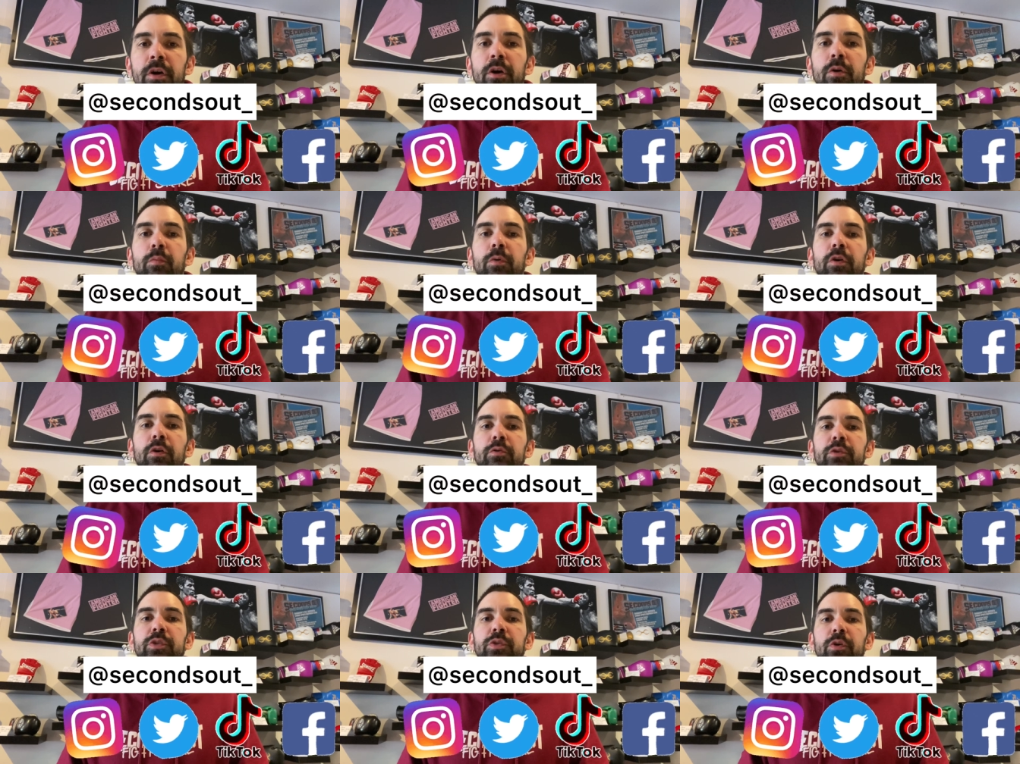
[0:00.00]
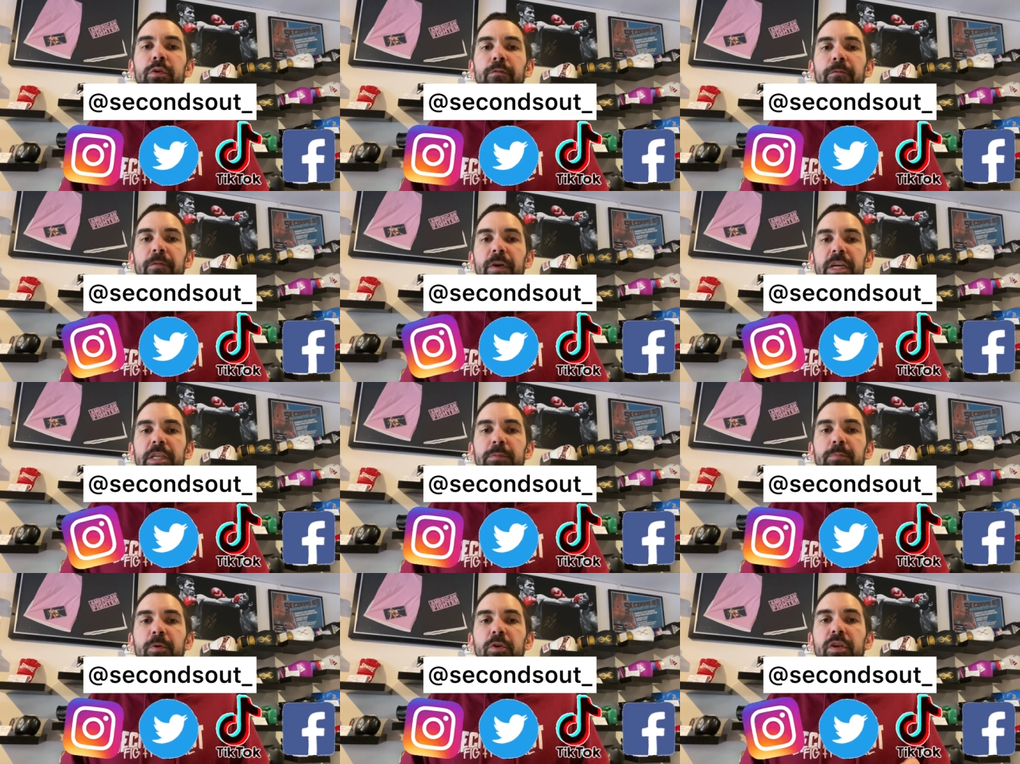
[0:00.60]
We're also on
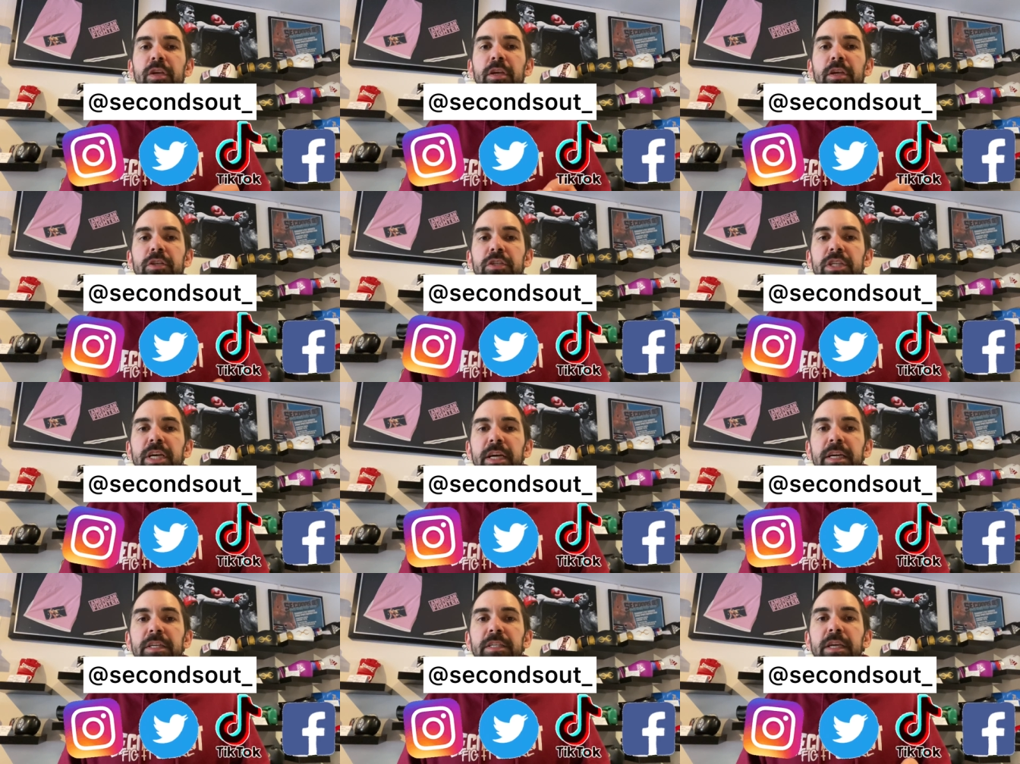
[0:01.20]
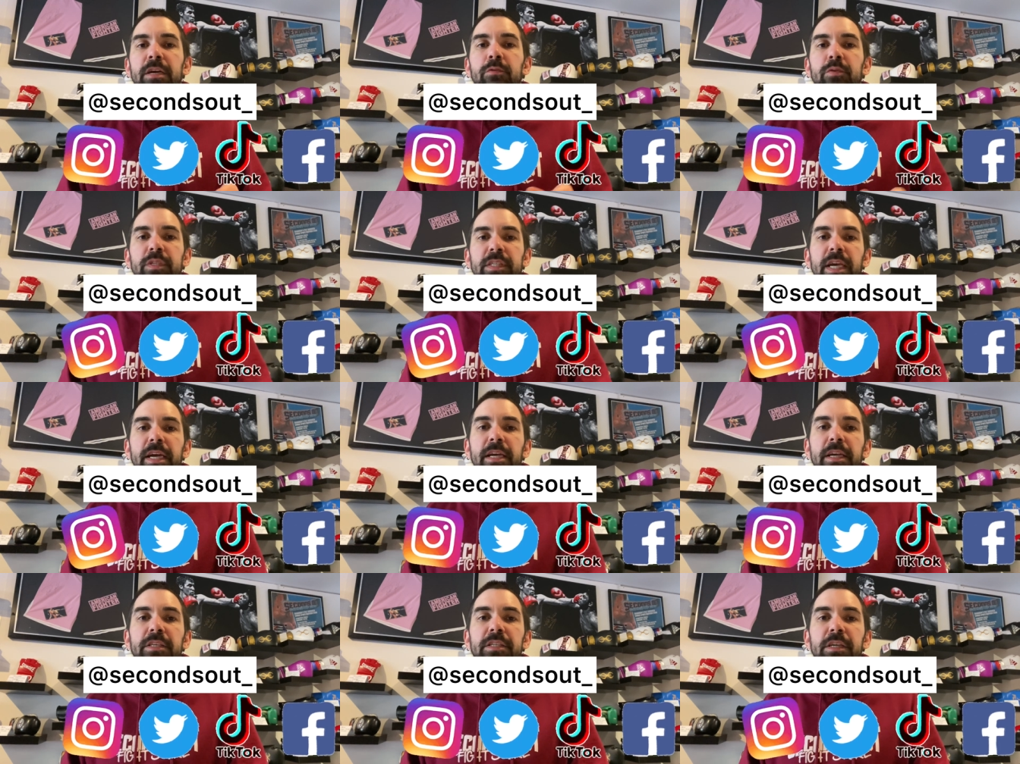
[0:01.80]
Facebook. You can check us out,
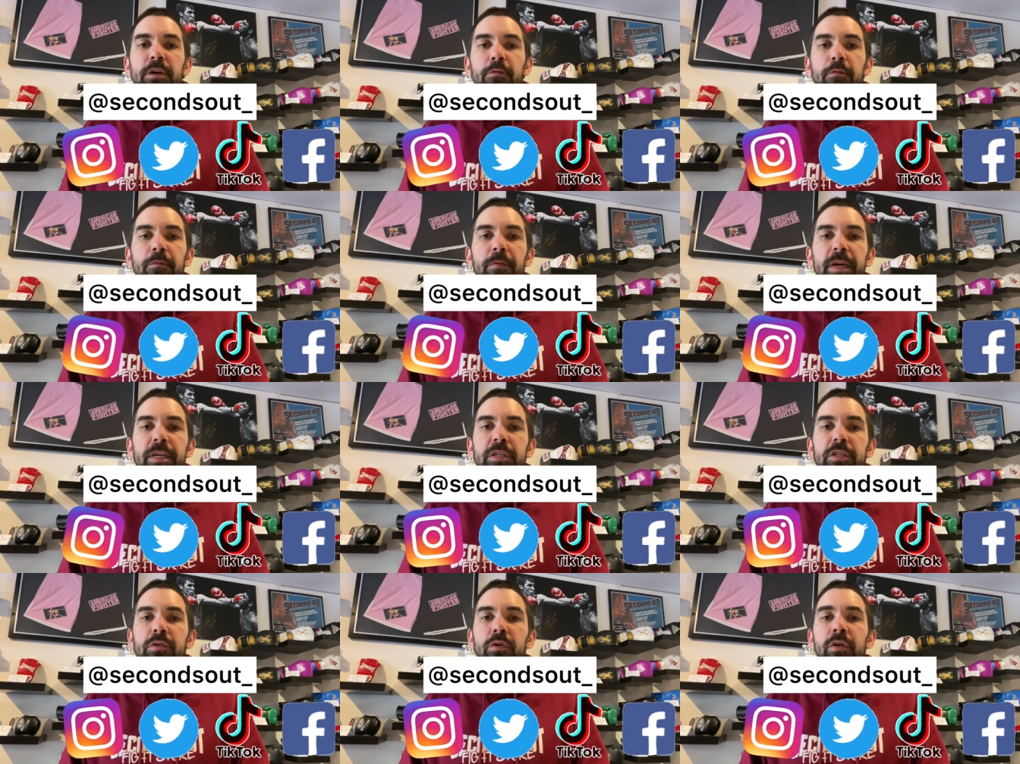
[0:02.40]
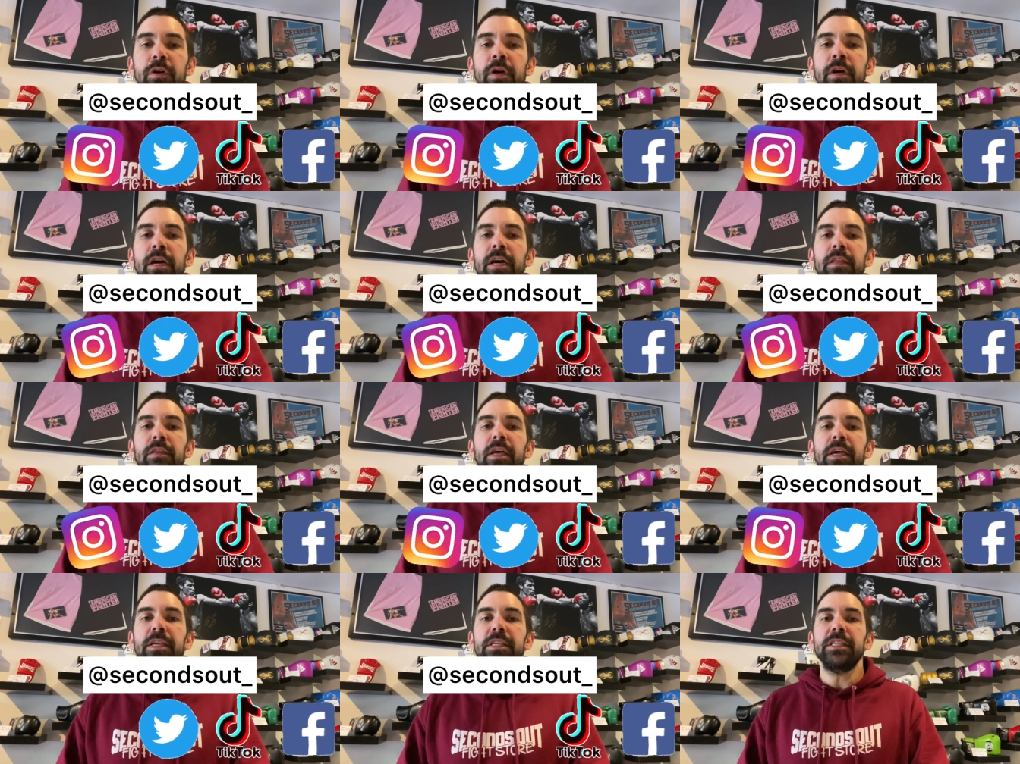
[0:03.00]
Seconds Out Fight Store. And
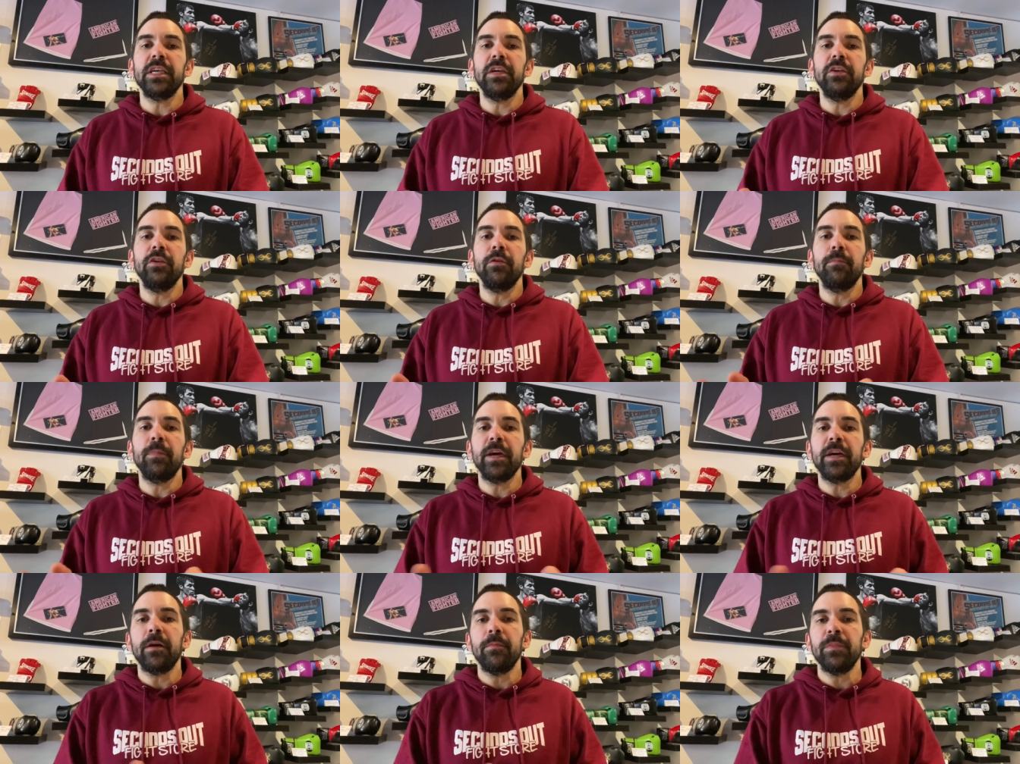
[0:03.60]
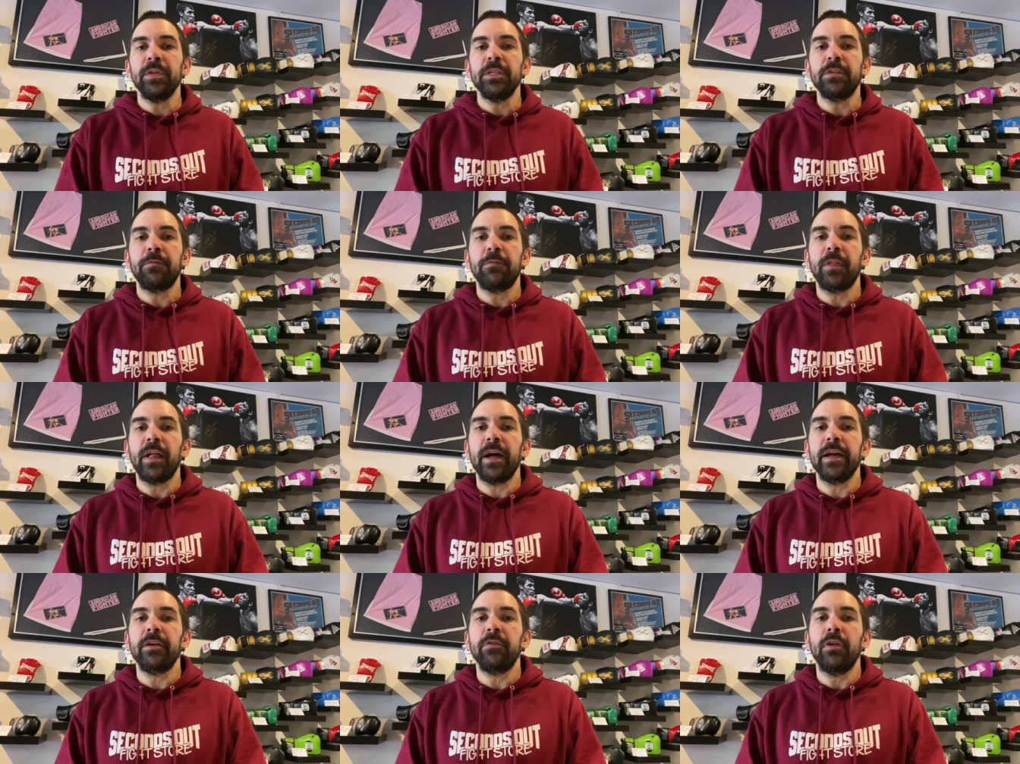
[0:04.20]
like I said, you can pick up these
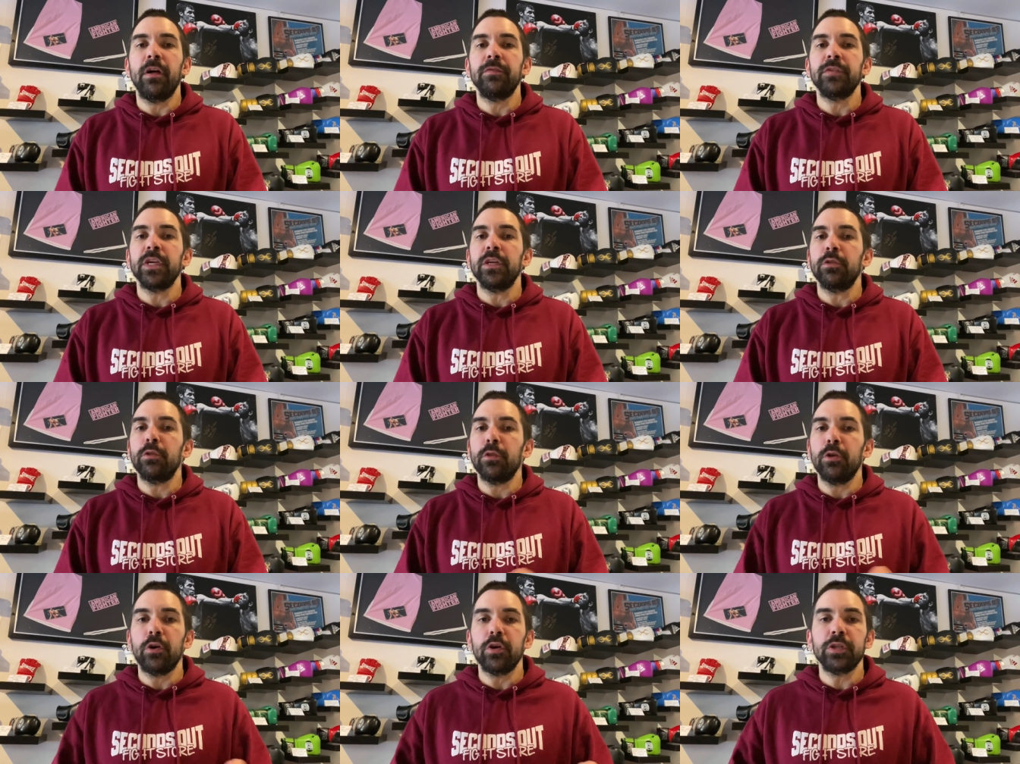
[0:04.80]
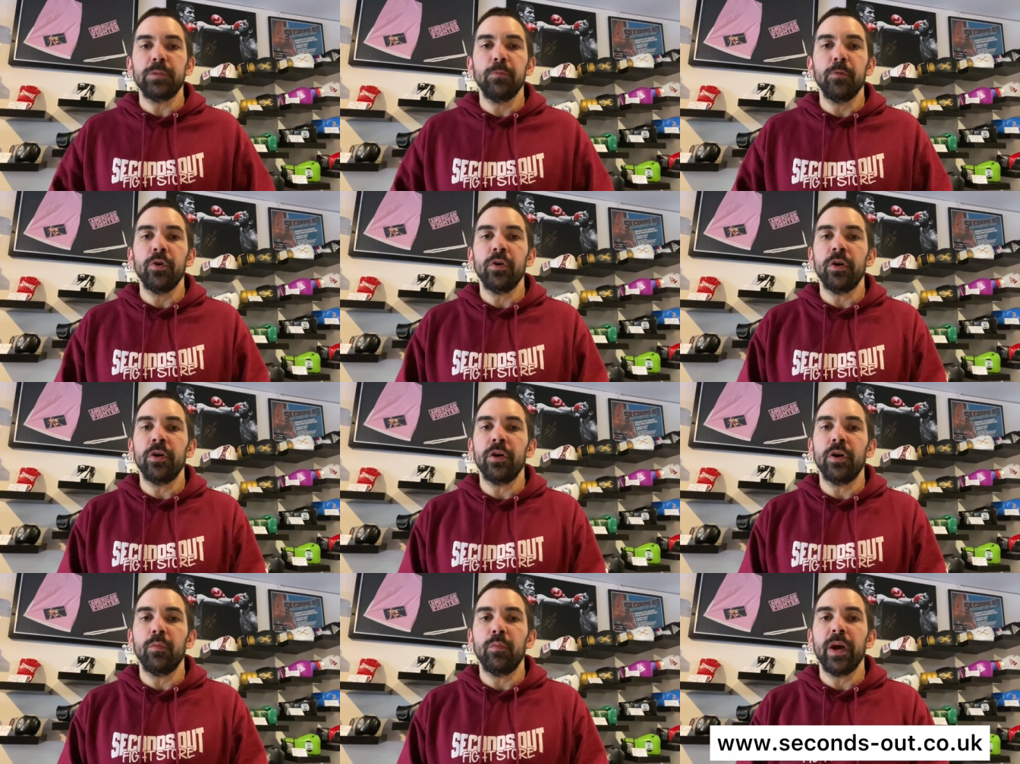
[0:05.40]
fly gloves and lots more
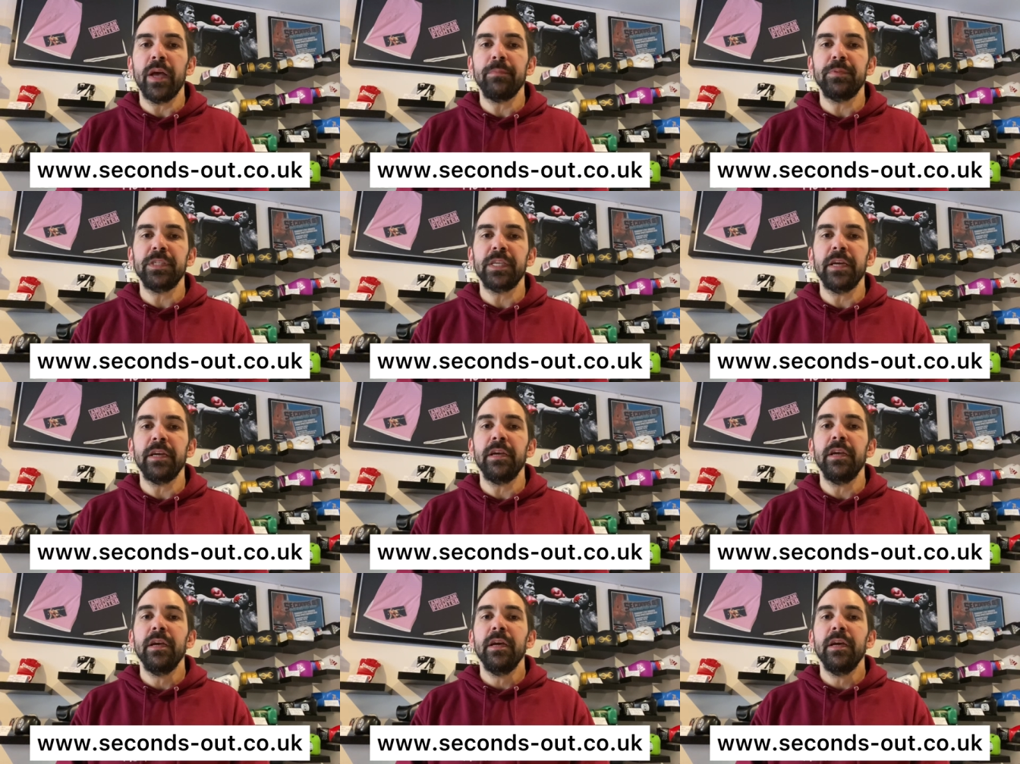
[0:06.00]
on our website